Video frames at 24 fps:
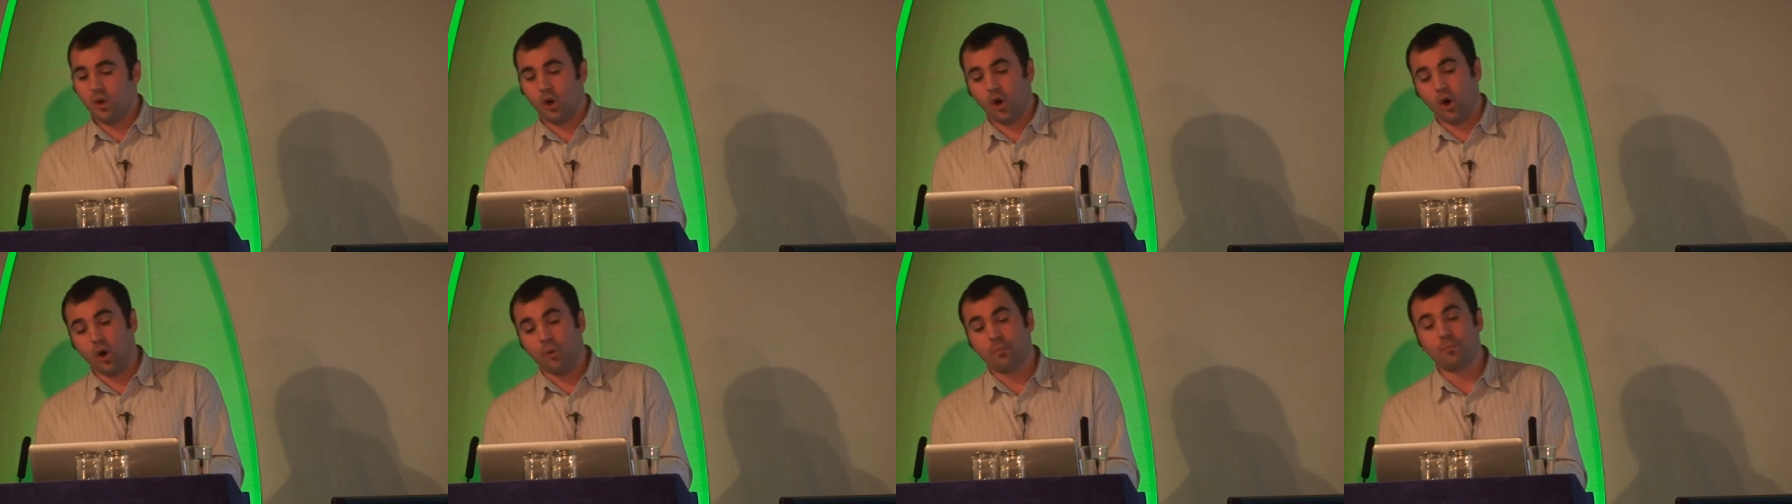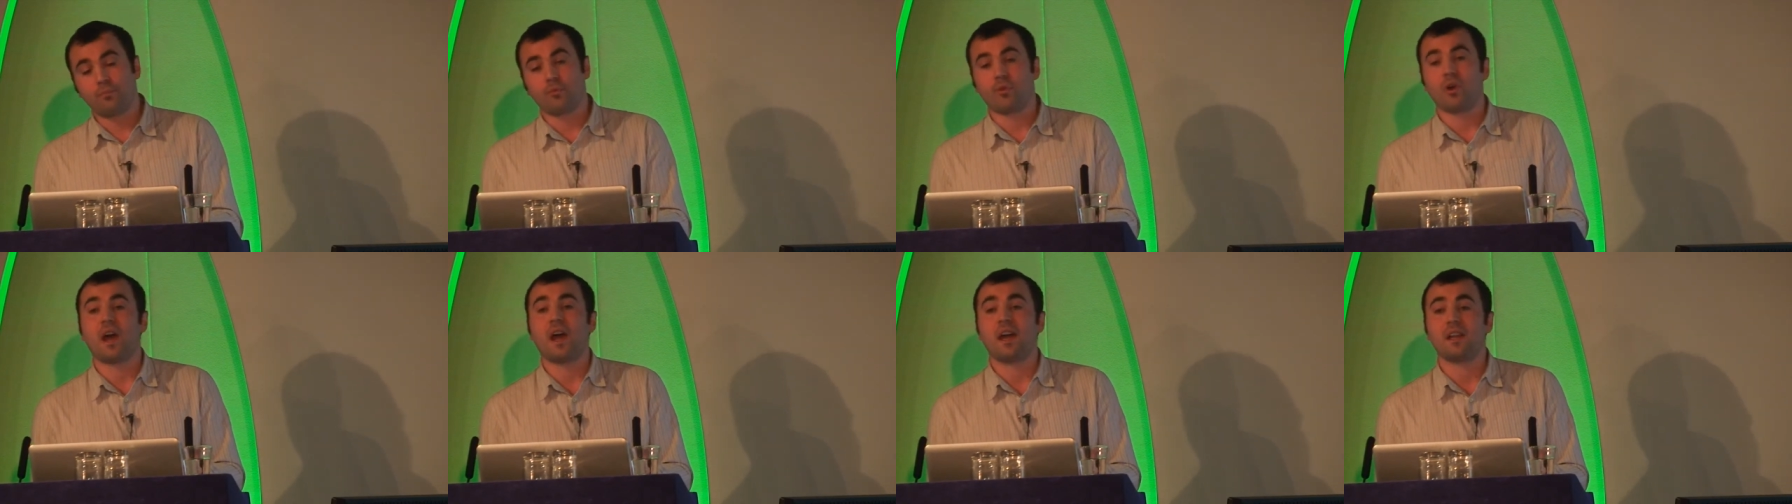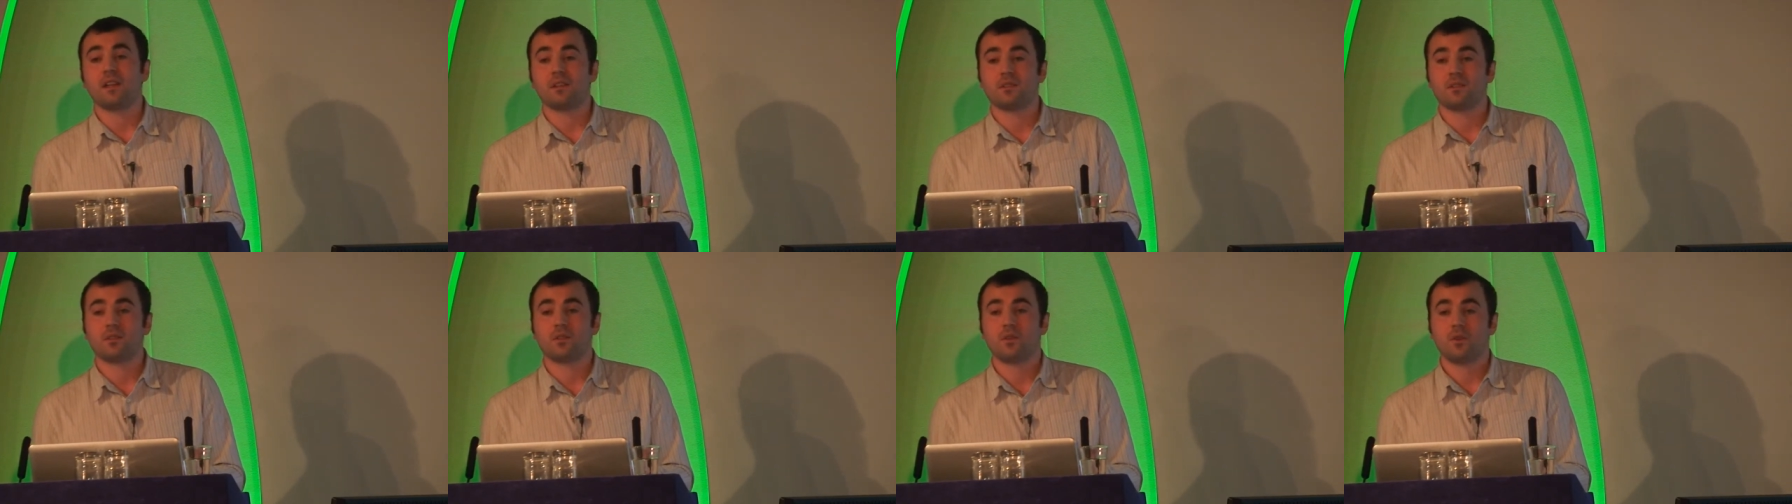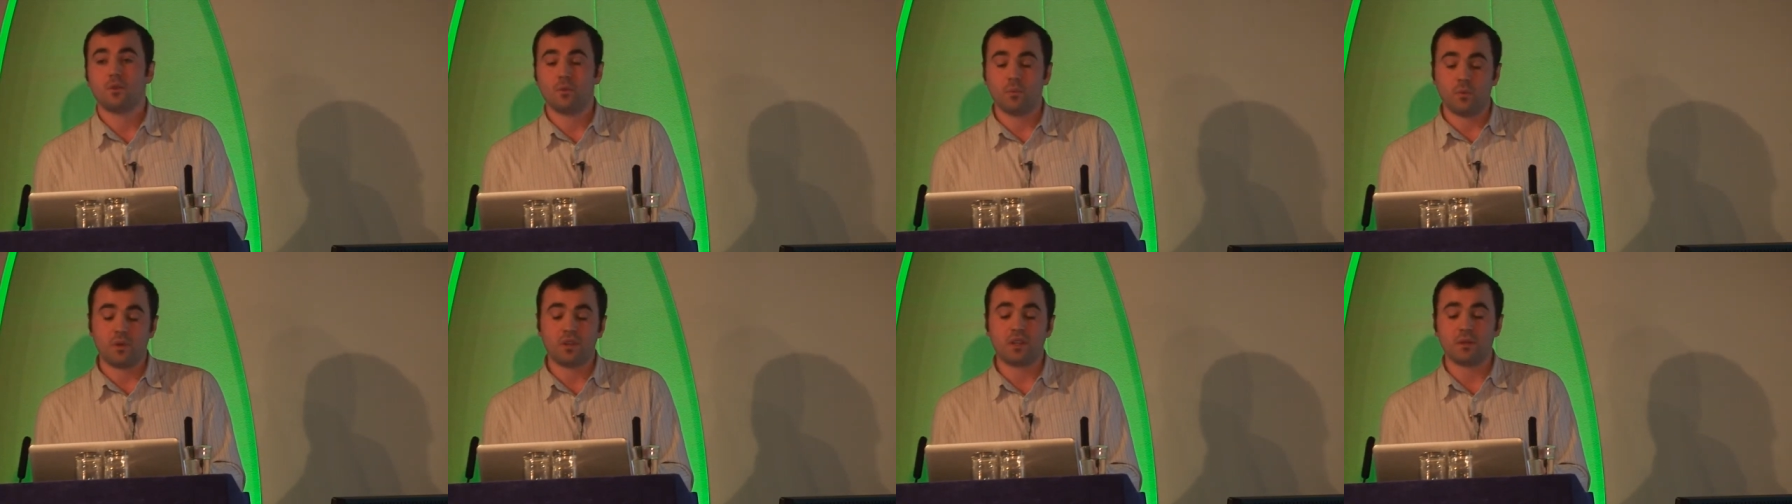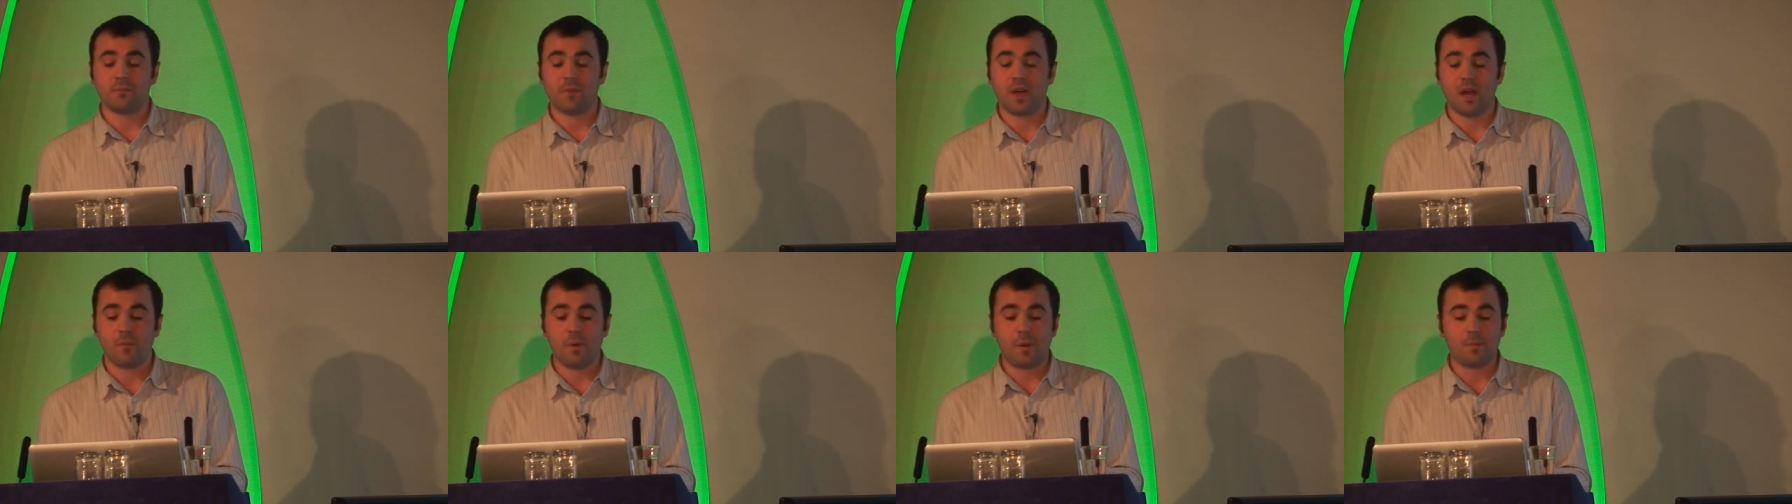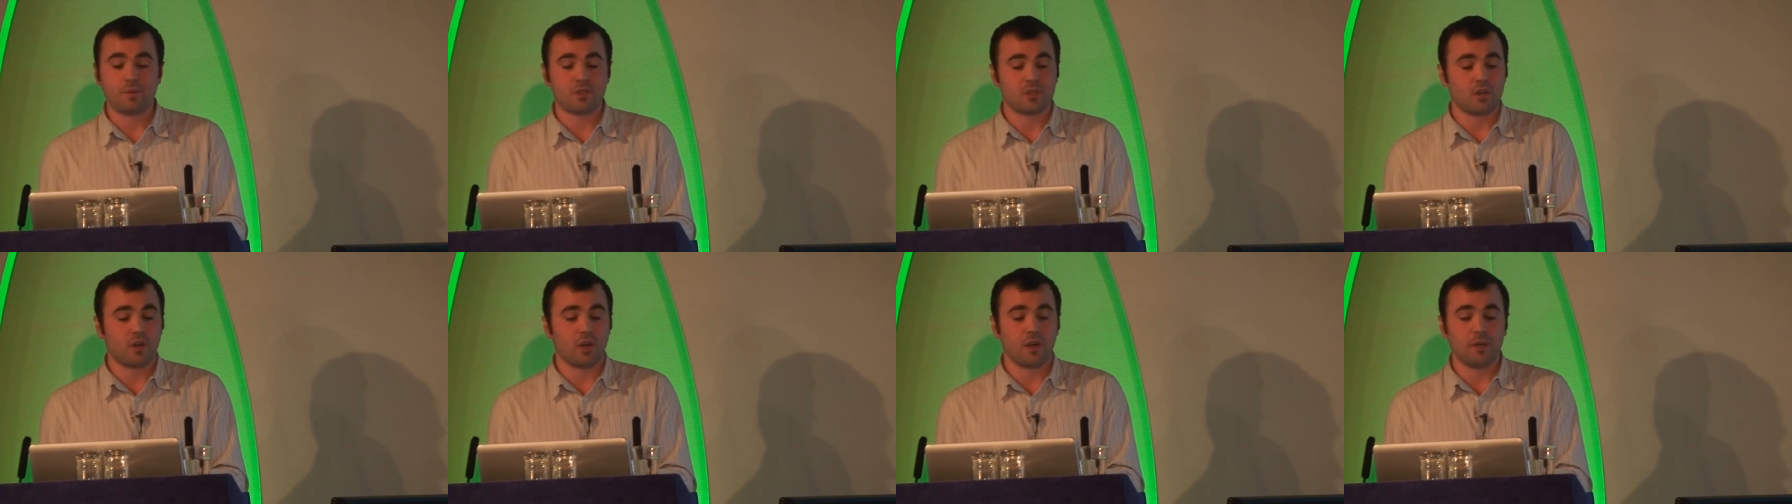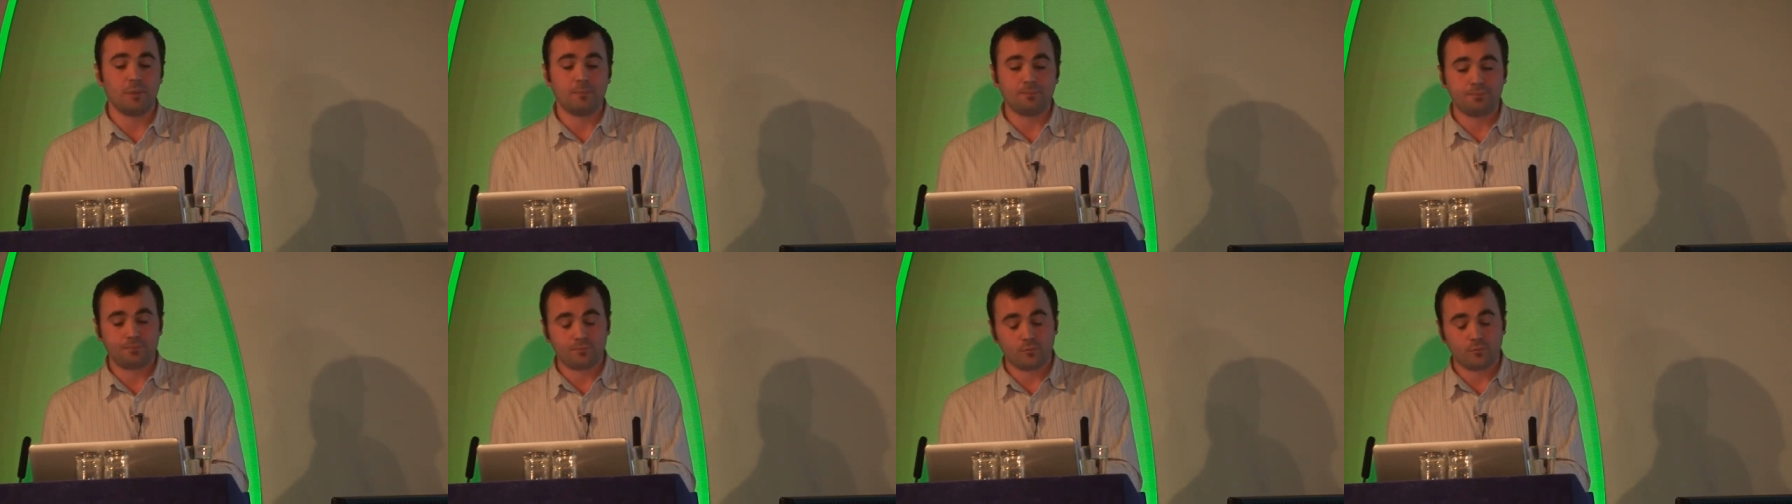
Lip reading: on brand with the main website.